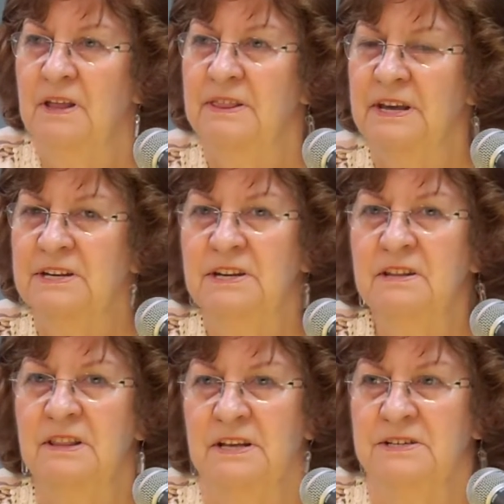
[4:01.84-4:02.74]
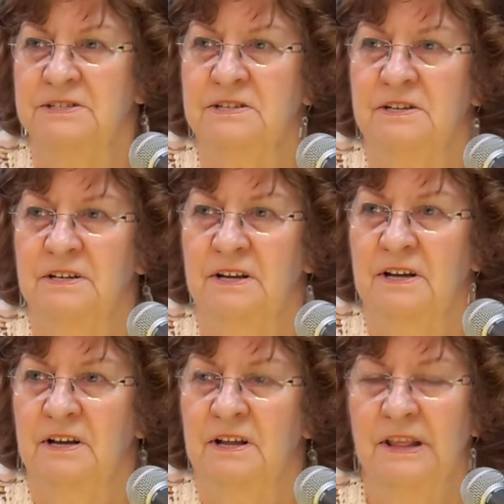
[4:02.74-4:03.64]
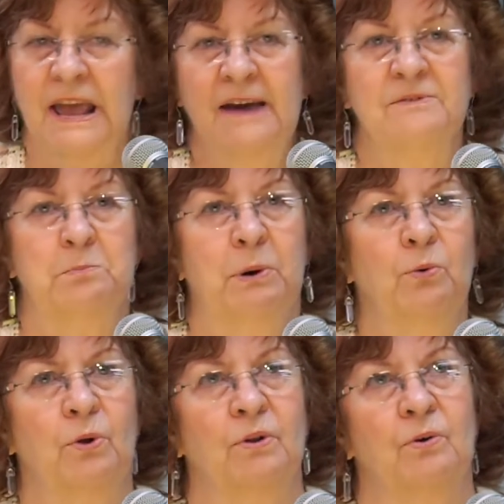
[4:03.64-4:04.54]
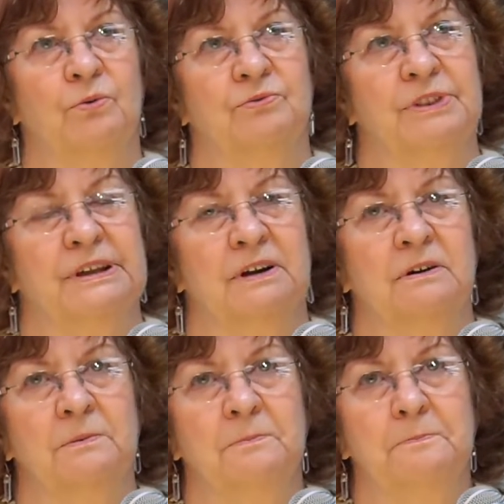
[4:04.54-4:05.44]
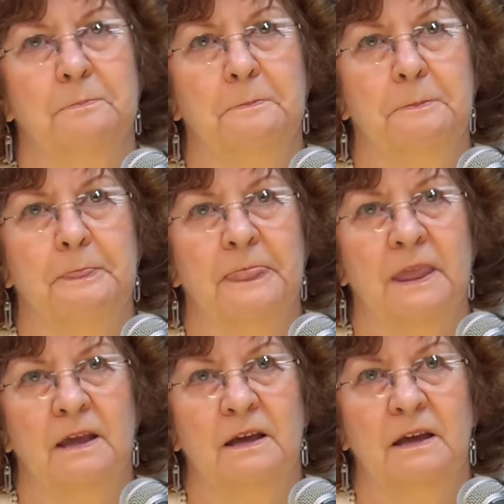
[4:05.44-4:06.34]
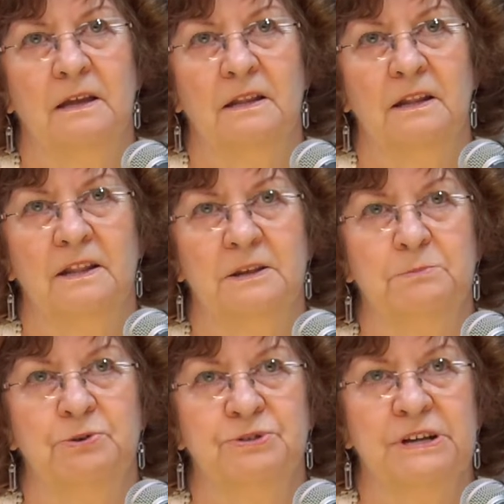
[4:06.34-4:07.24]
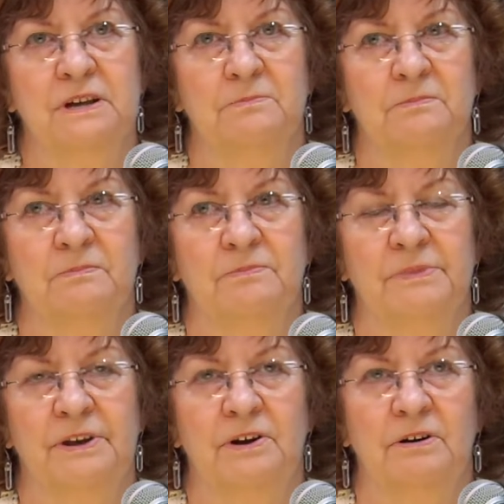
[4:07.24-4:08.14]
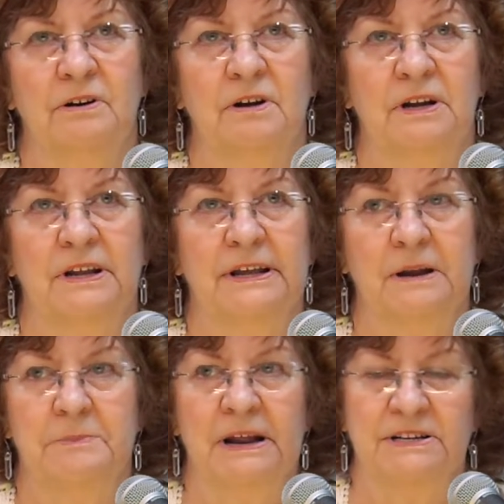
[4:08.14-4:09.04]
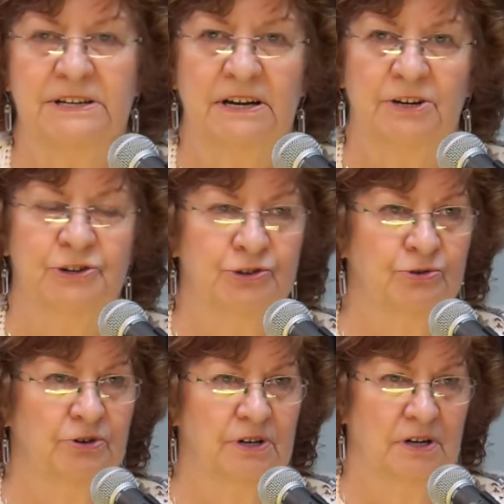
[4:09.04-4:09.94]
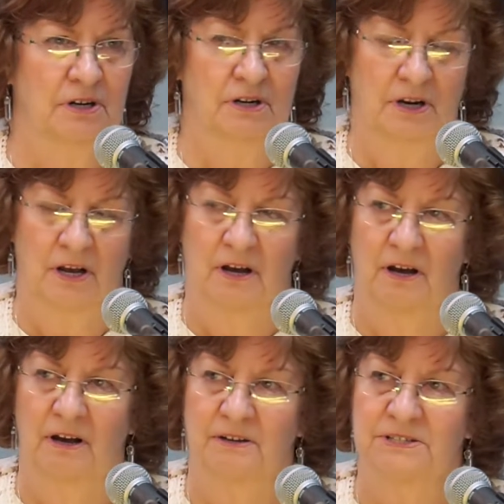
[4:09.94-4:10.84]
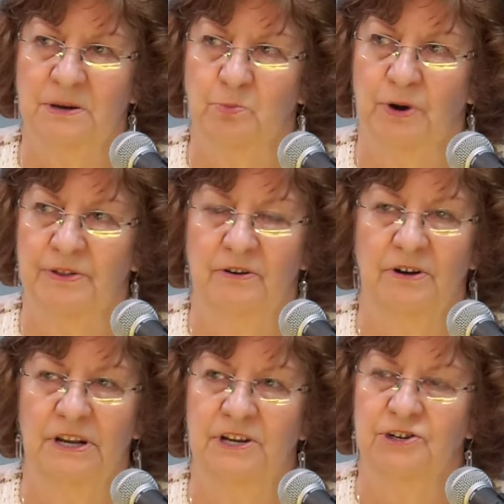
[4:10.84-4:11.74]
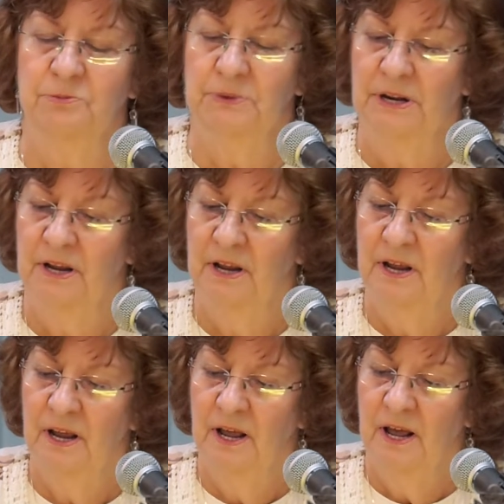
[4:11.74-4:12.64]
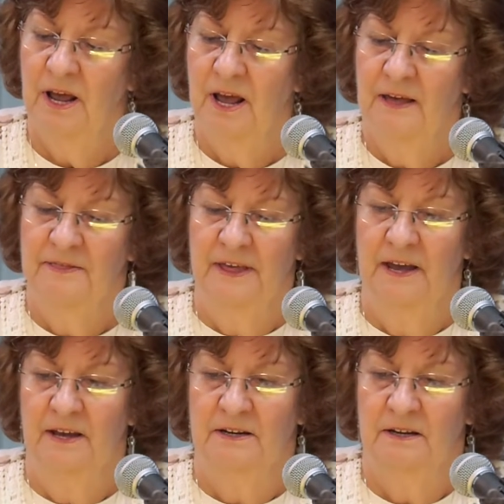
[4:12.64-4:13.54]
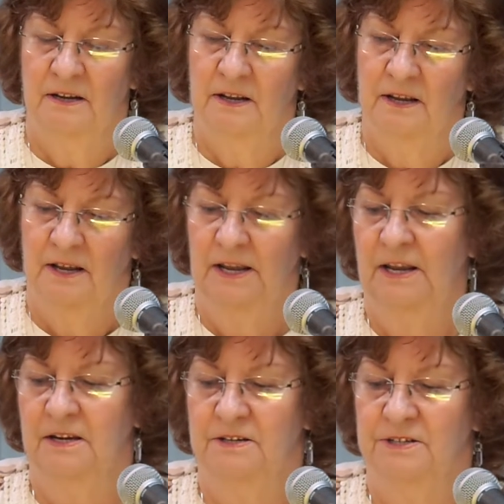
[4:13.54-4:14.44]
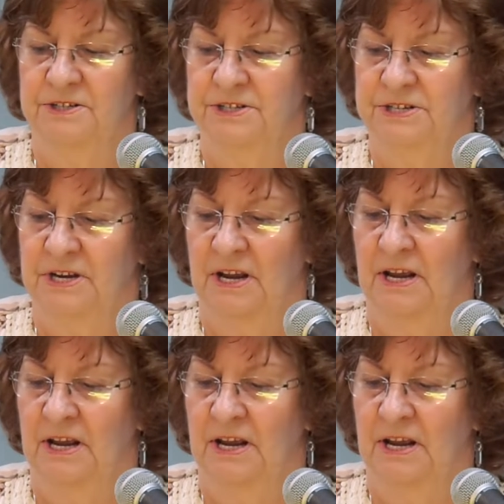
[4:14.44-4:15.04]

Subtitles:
they did this? They have a bowl over there in the museum there, and I'm not exactly sure, somewhere there in Egypt, that is